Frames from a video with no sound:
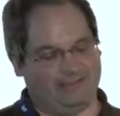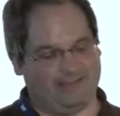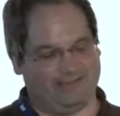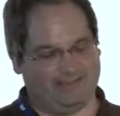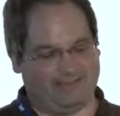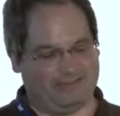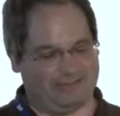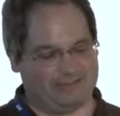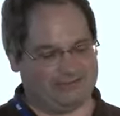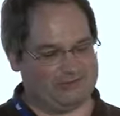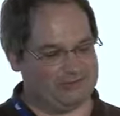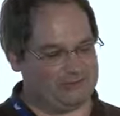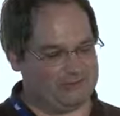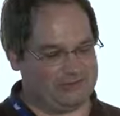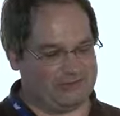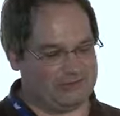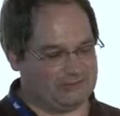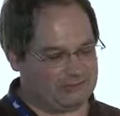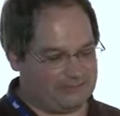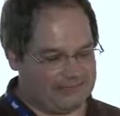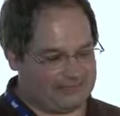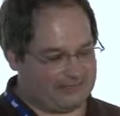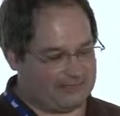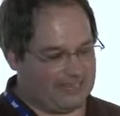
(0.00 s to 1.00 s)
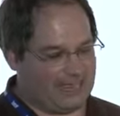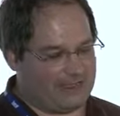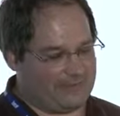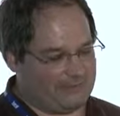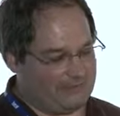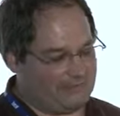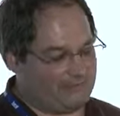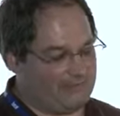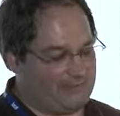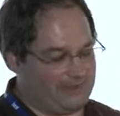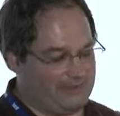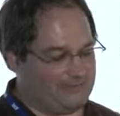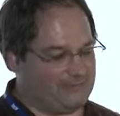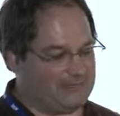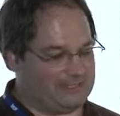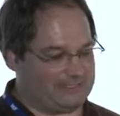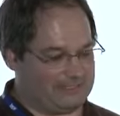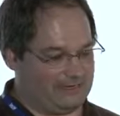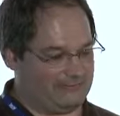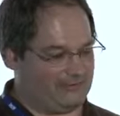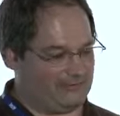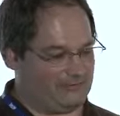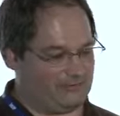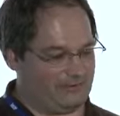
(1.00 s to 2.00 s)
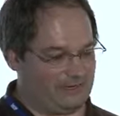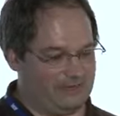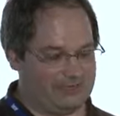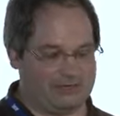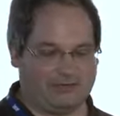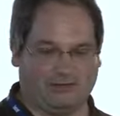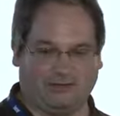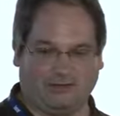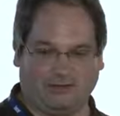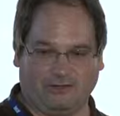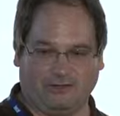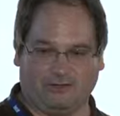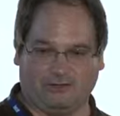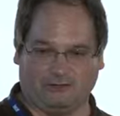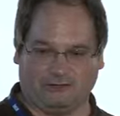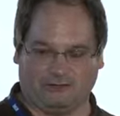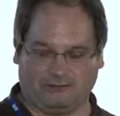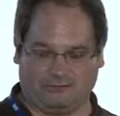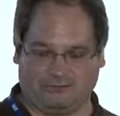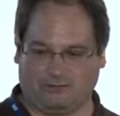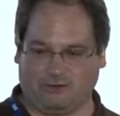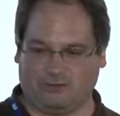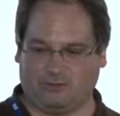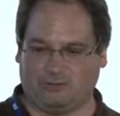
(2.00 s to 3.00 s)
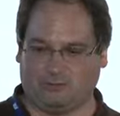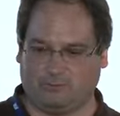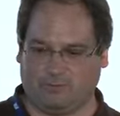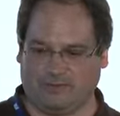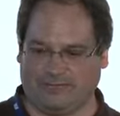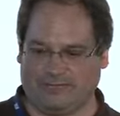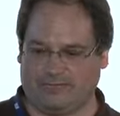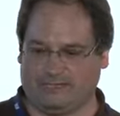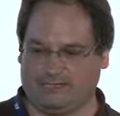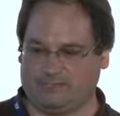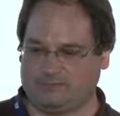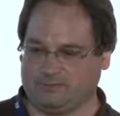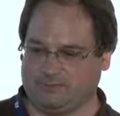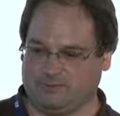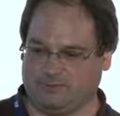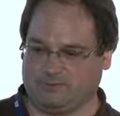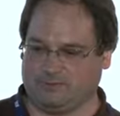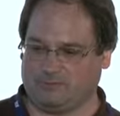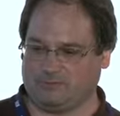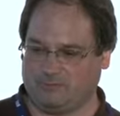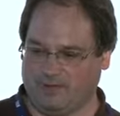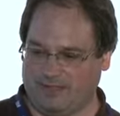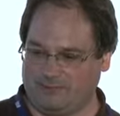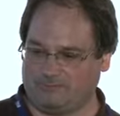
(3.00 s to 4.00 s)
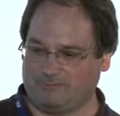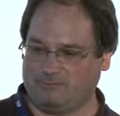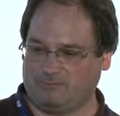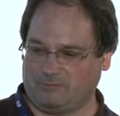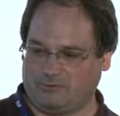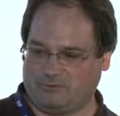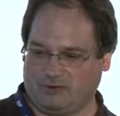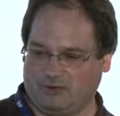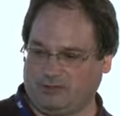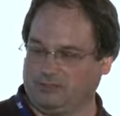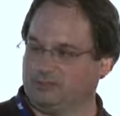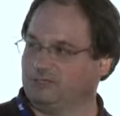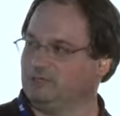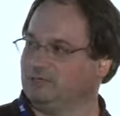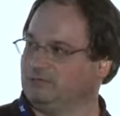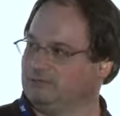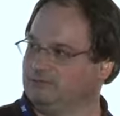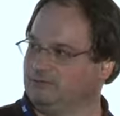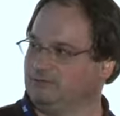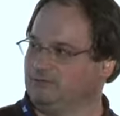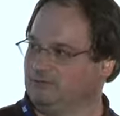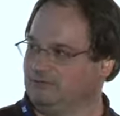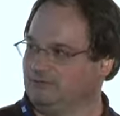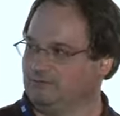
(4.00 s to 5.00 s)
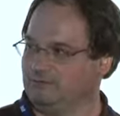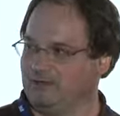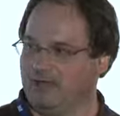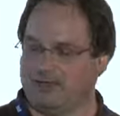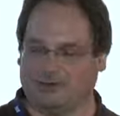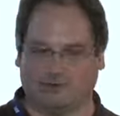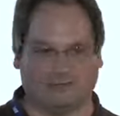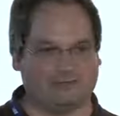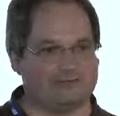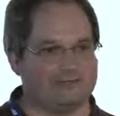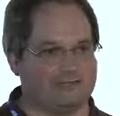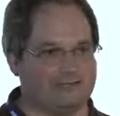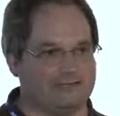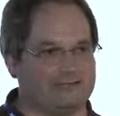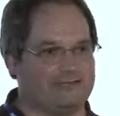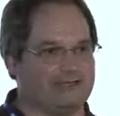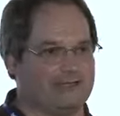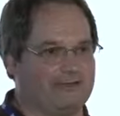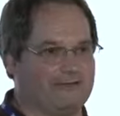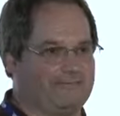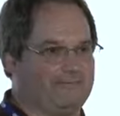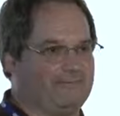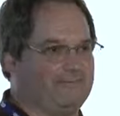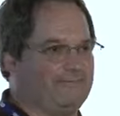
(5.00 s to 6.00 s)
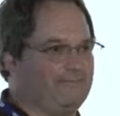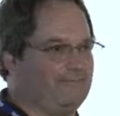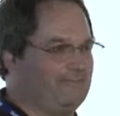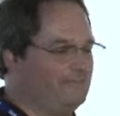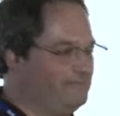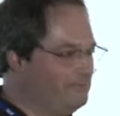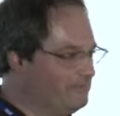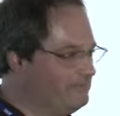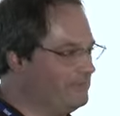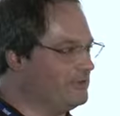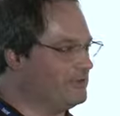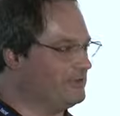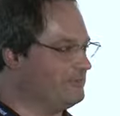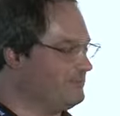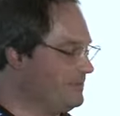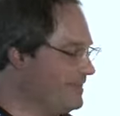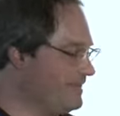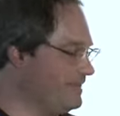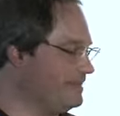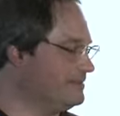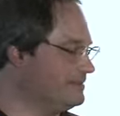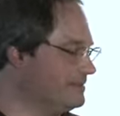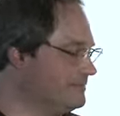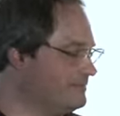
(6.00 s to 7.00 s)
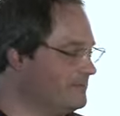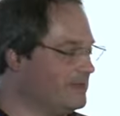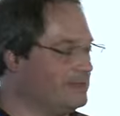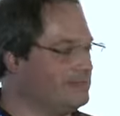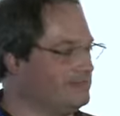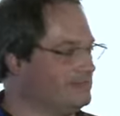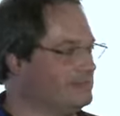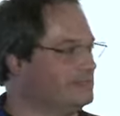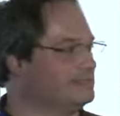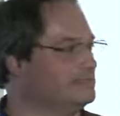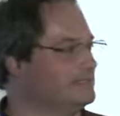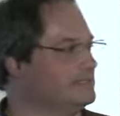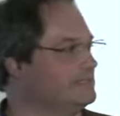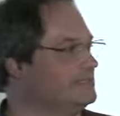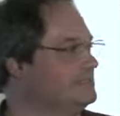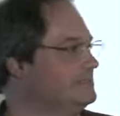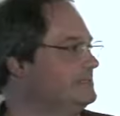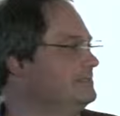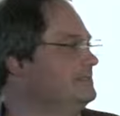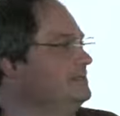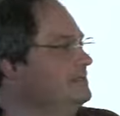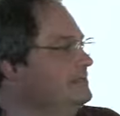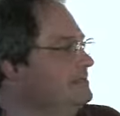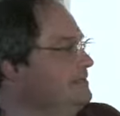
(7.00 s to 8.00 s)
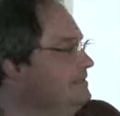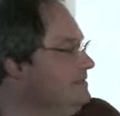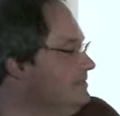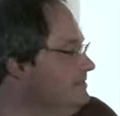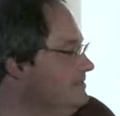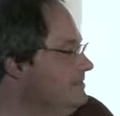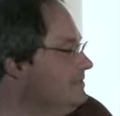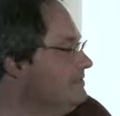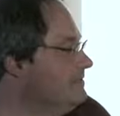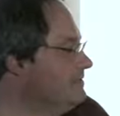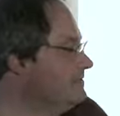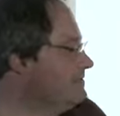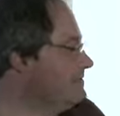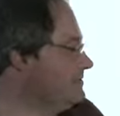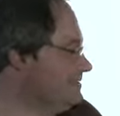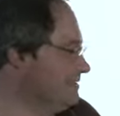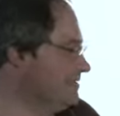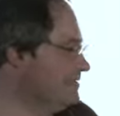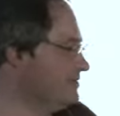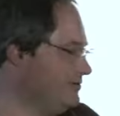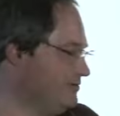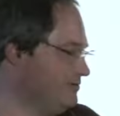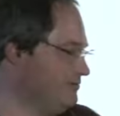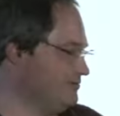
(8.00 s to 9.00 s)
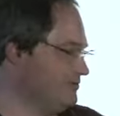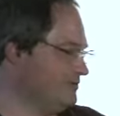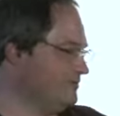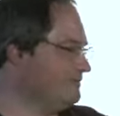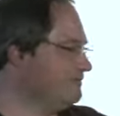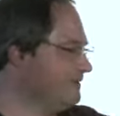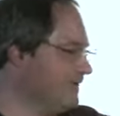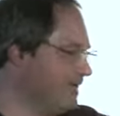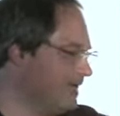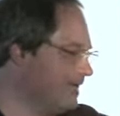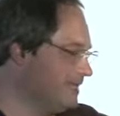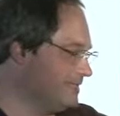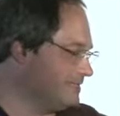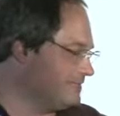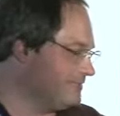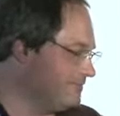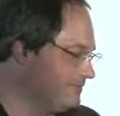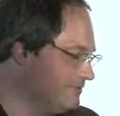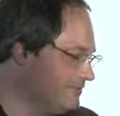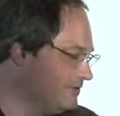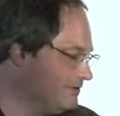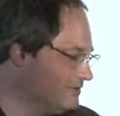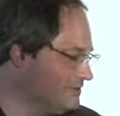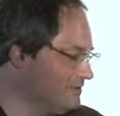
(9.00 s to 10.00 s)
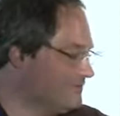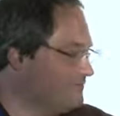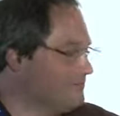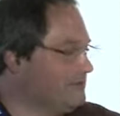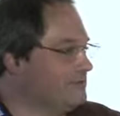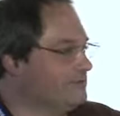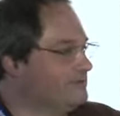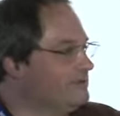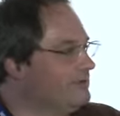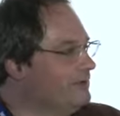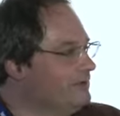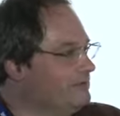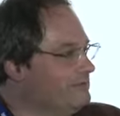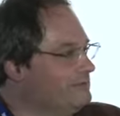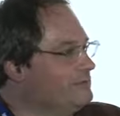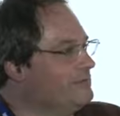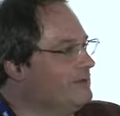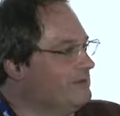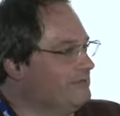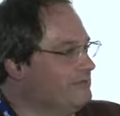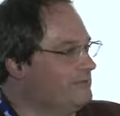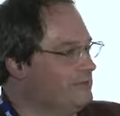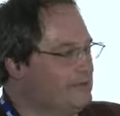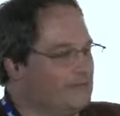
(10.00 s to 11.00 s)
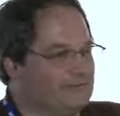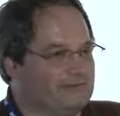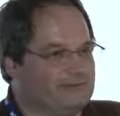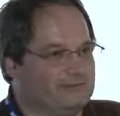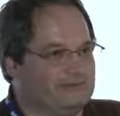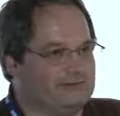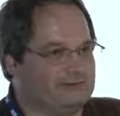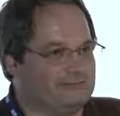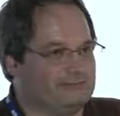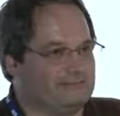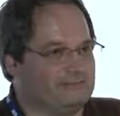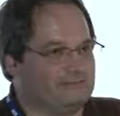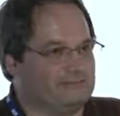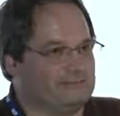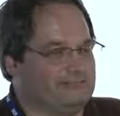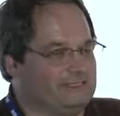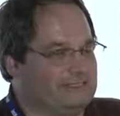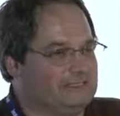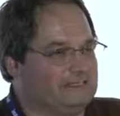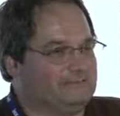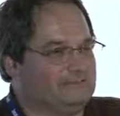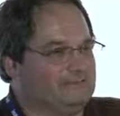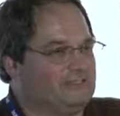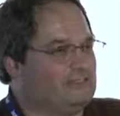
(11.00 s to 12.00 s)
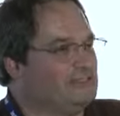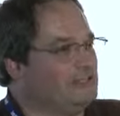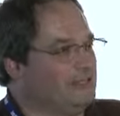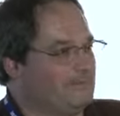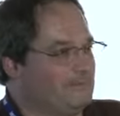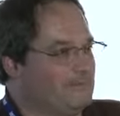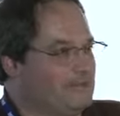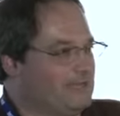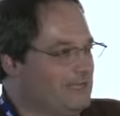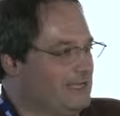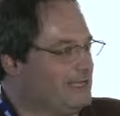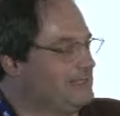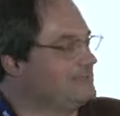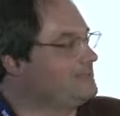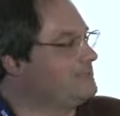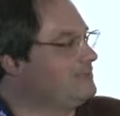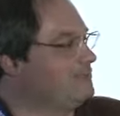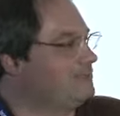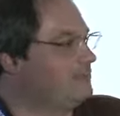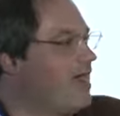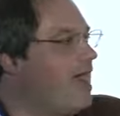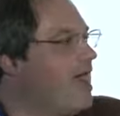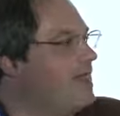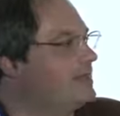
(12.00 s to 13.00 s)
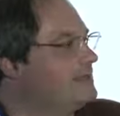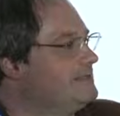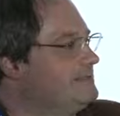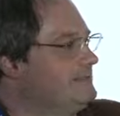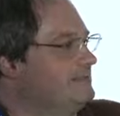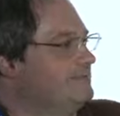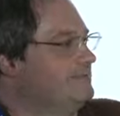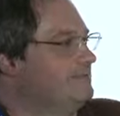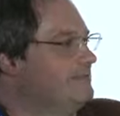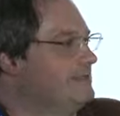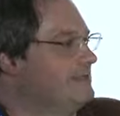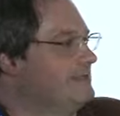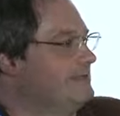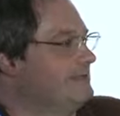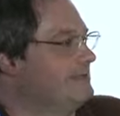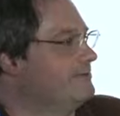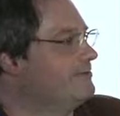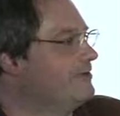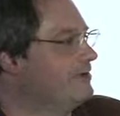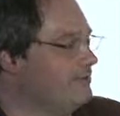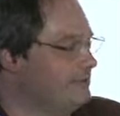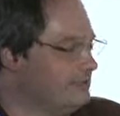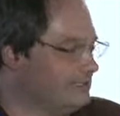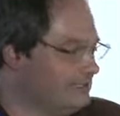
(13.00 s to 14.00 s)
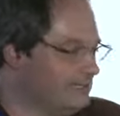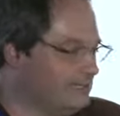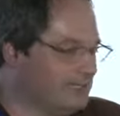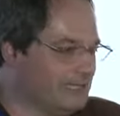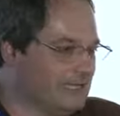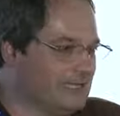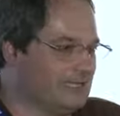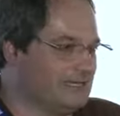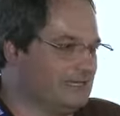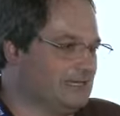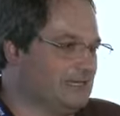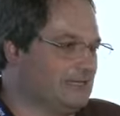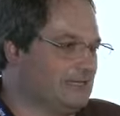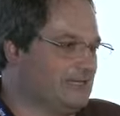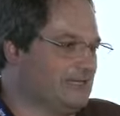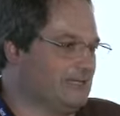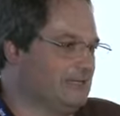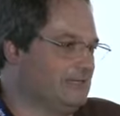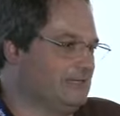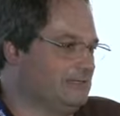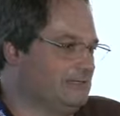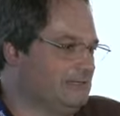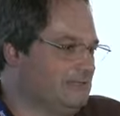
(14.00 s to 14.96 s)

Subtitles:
and you don't like, if anybody's ever tried to crawl wikis with a web crawler, you understand what a pain in the butt this is. So this is a huge advance for those of you who have run your ship against the rocks of wiki crawling again and again.